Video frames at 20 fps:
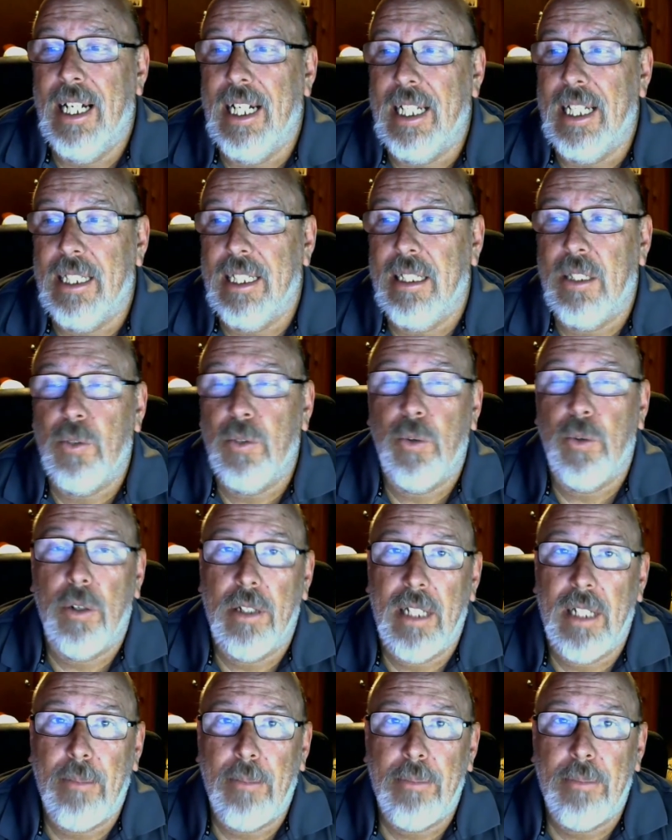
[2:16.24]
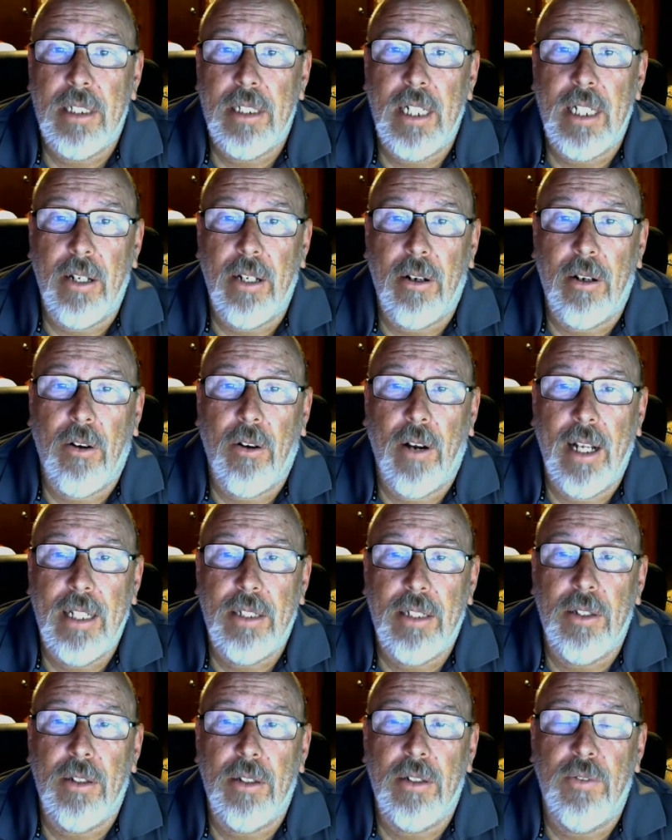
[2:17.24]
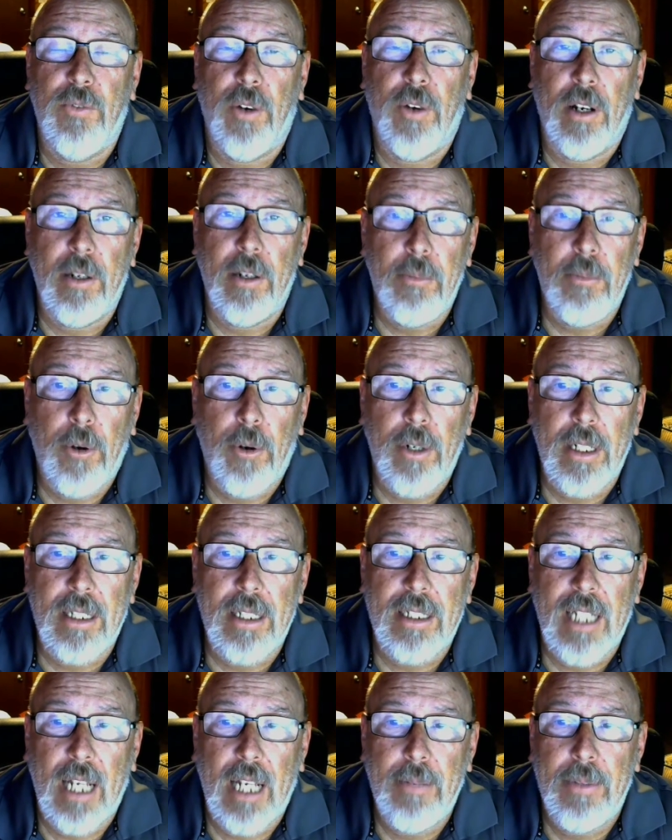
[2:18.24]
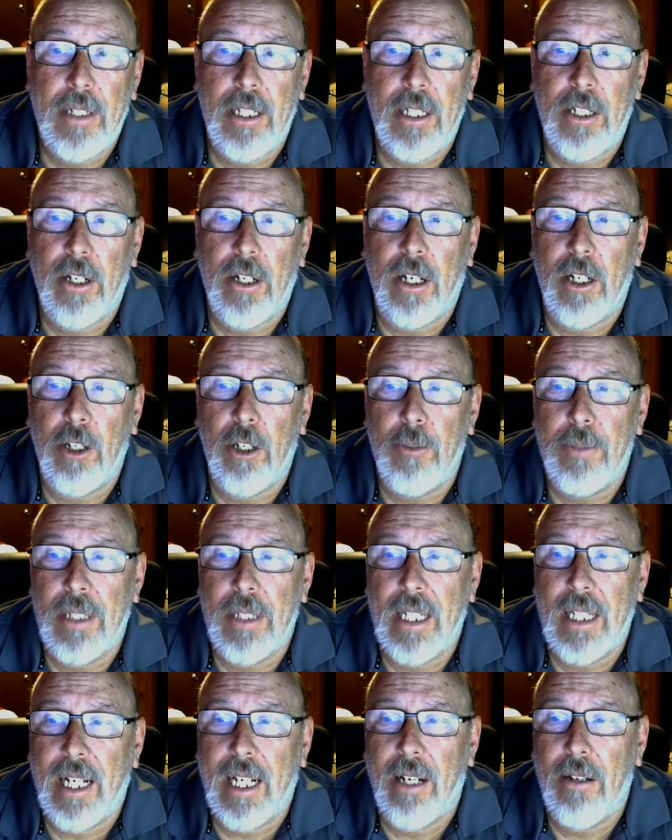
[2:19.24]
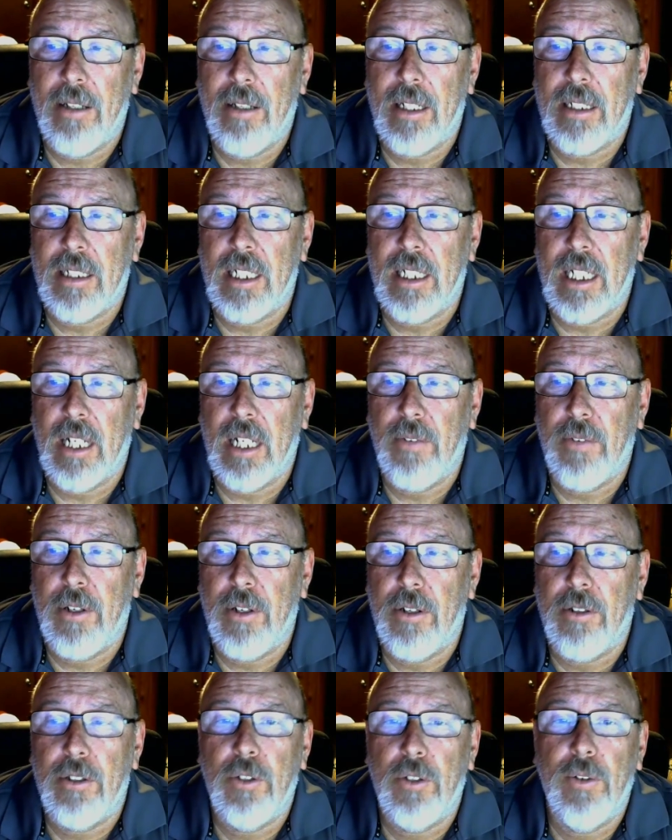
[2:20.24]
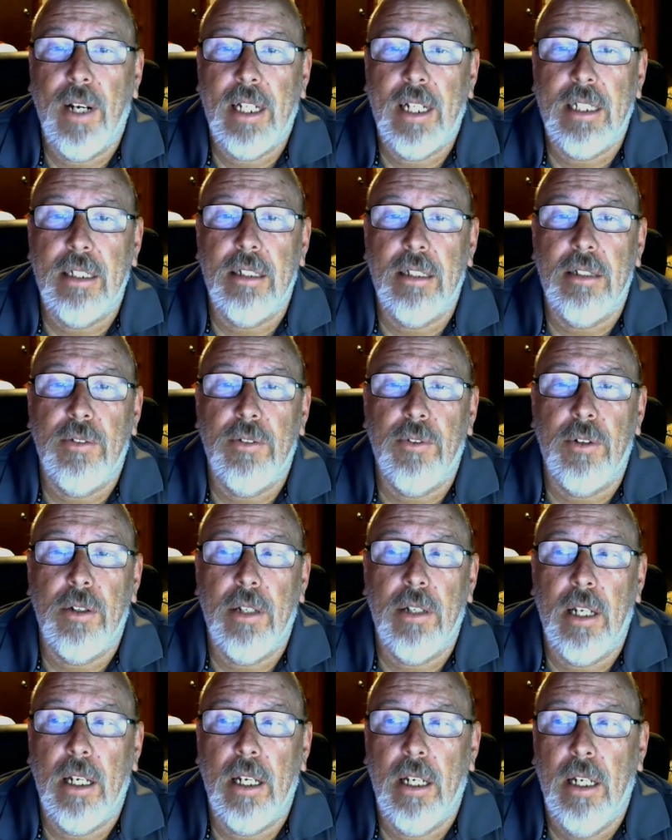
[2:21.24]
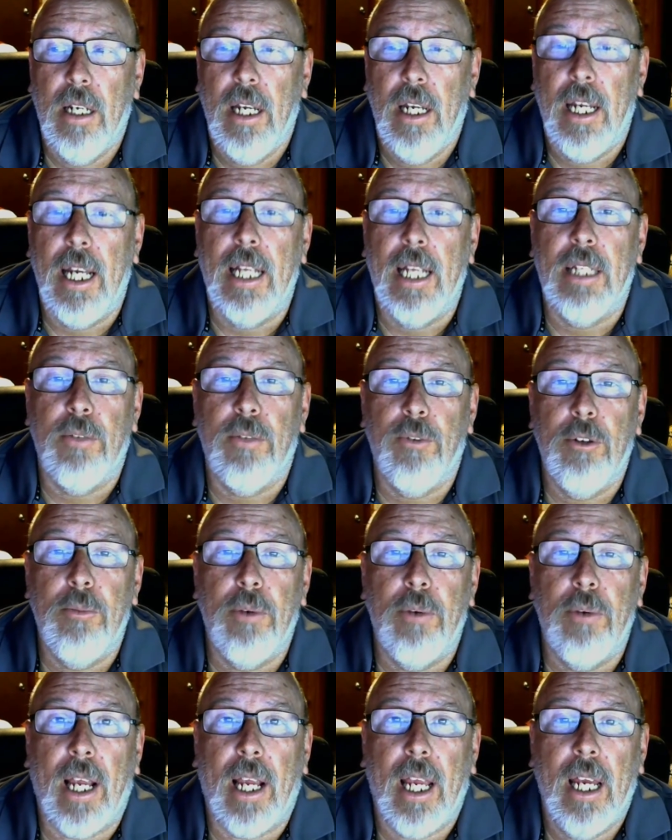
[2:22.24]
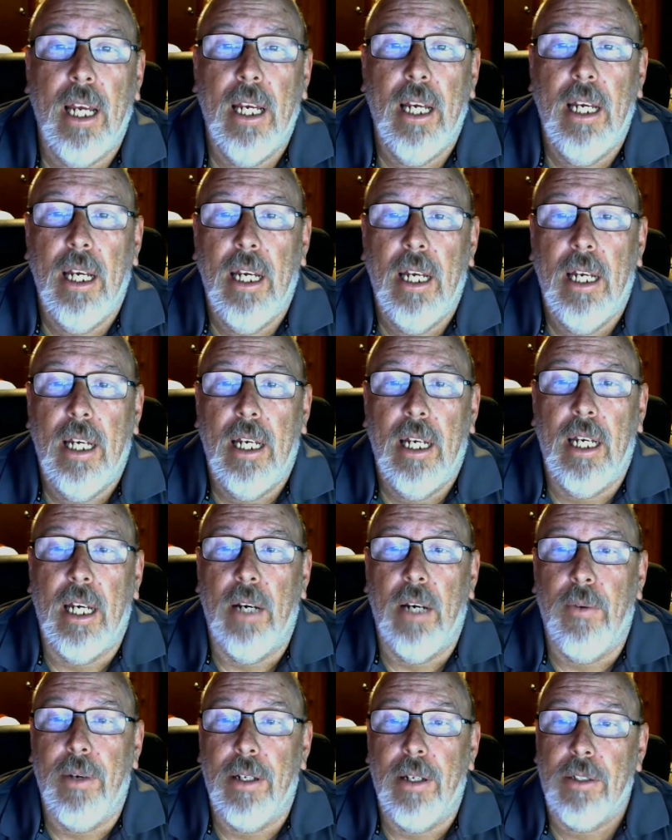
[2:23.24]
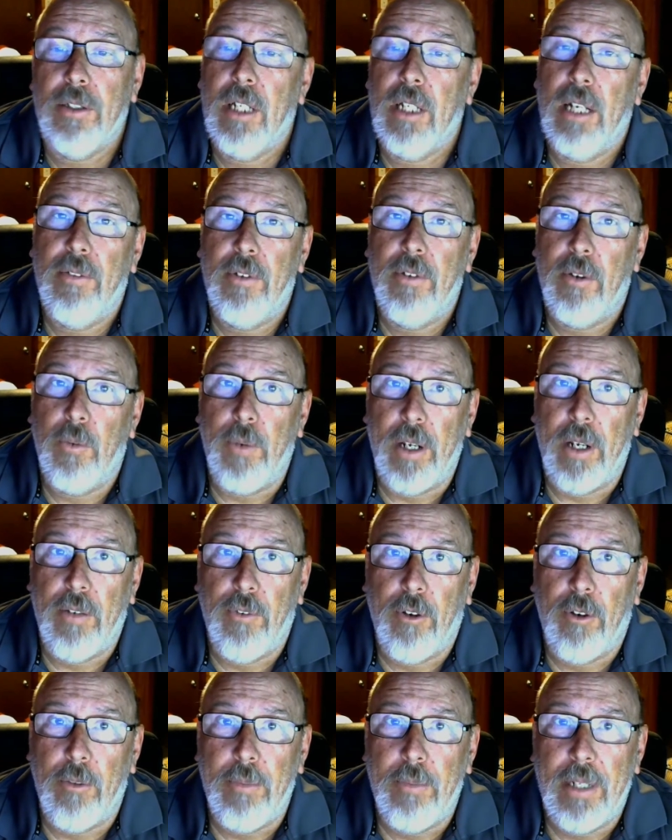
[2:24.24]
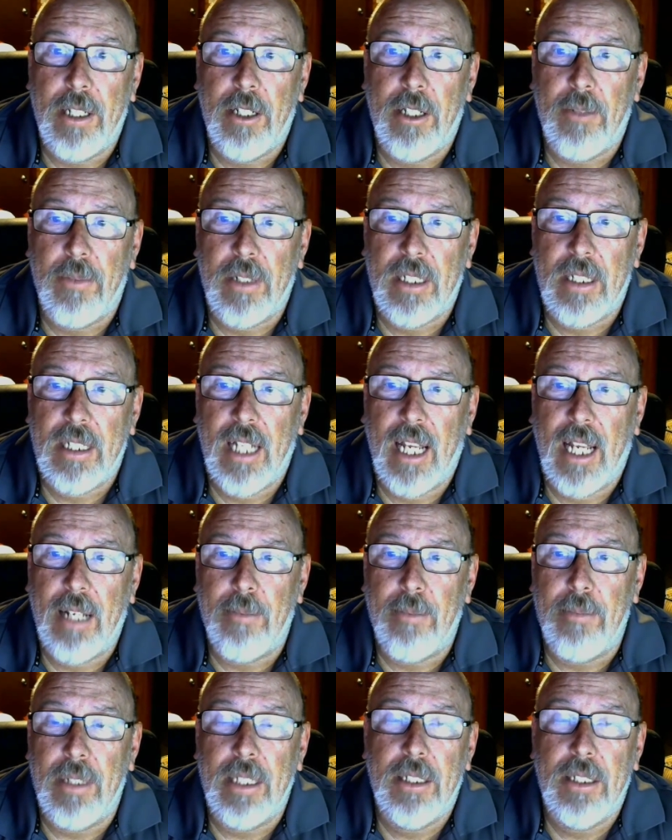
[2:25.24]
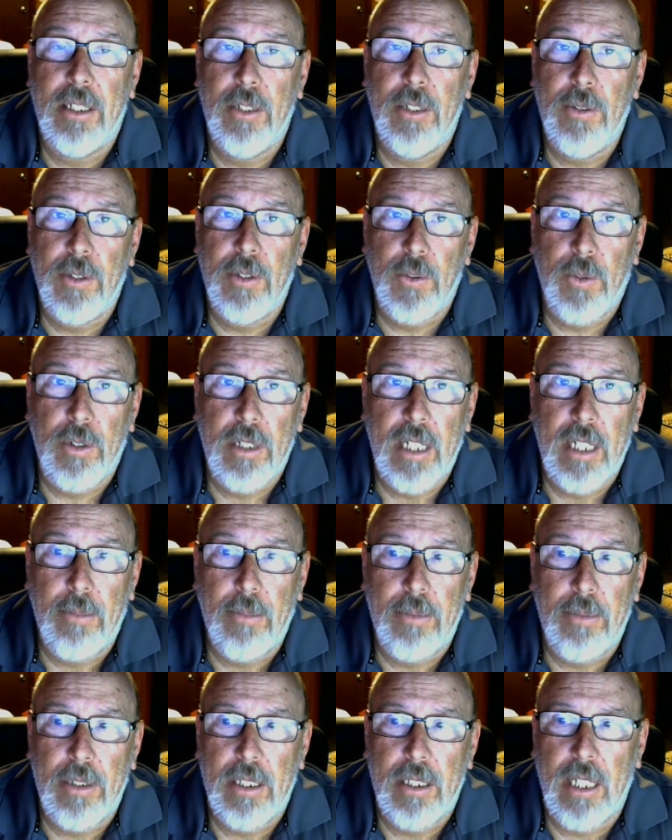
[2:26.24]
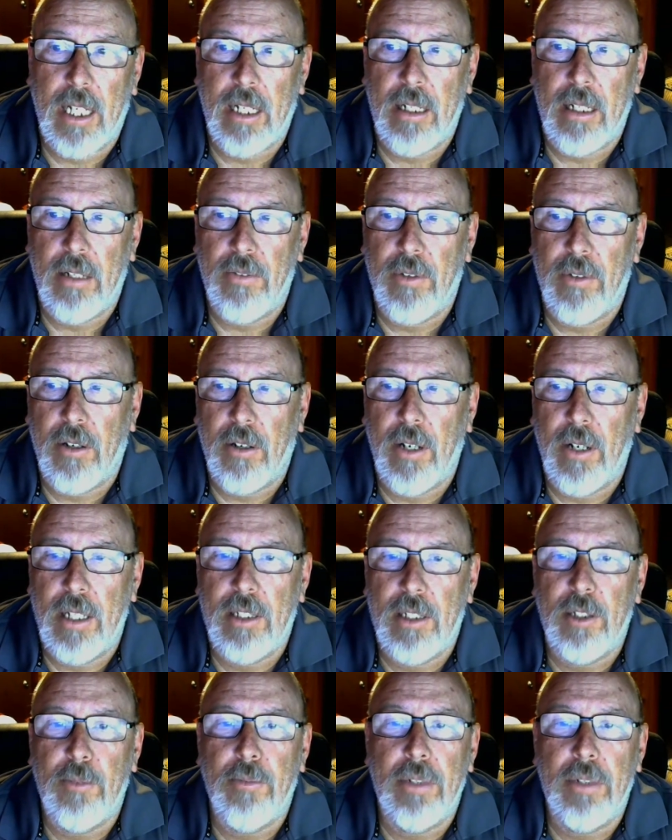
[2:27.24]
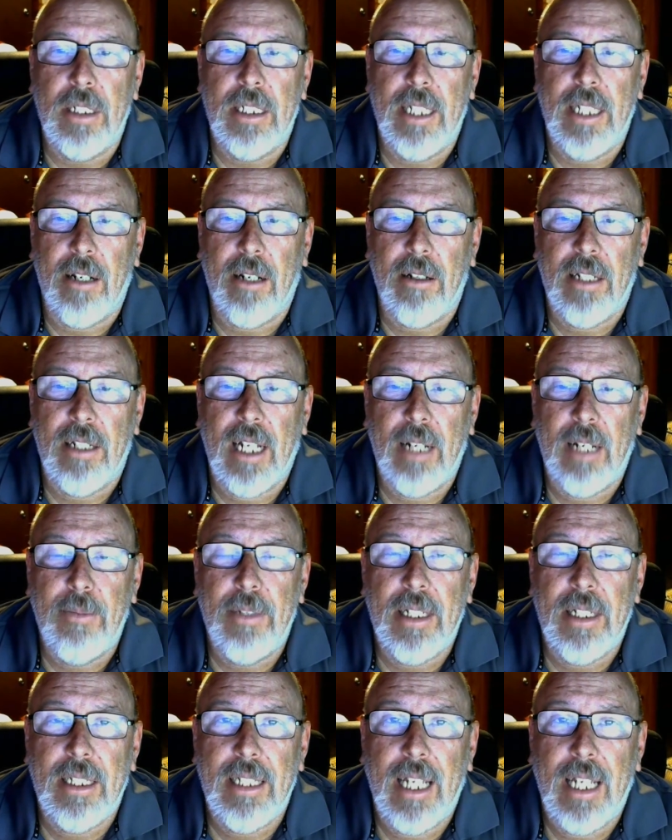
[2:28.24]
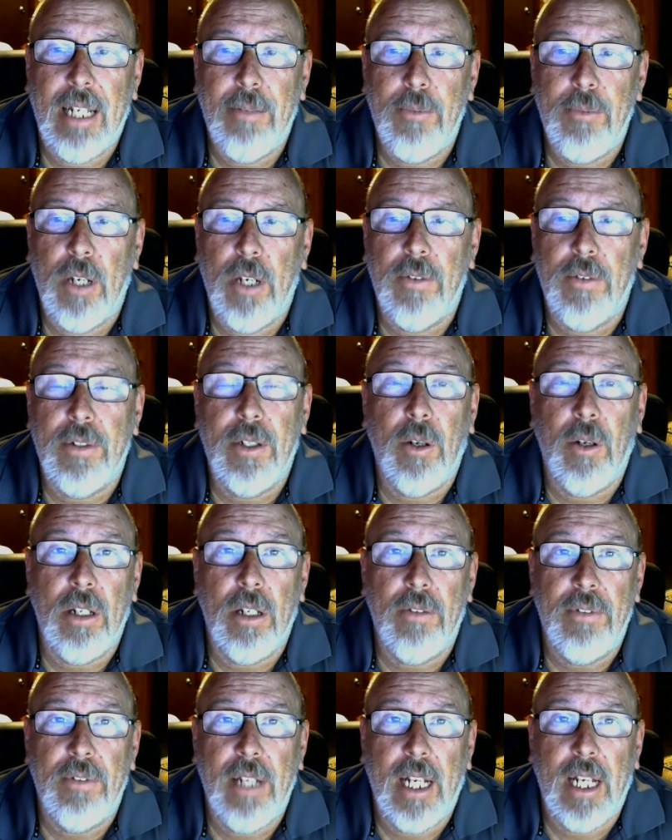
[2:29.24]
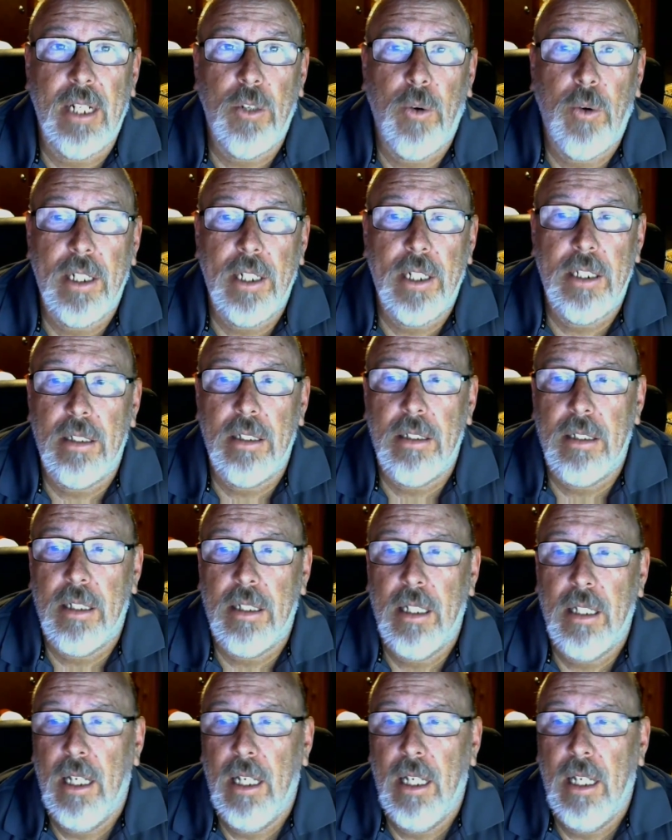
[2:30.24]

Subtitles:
This is worth 10% of your grade, so it's a very important assignment. You're going to open a link here that's going to give you your directions in the rubric. We also have your week 4 midterm exam. This too is worth 10% of your grade, so please take your time with the exam. You have a total of 10 questions.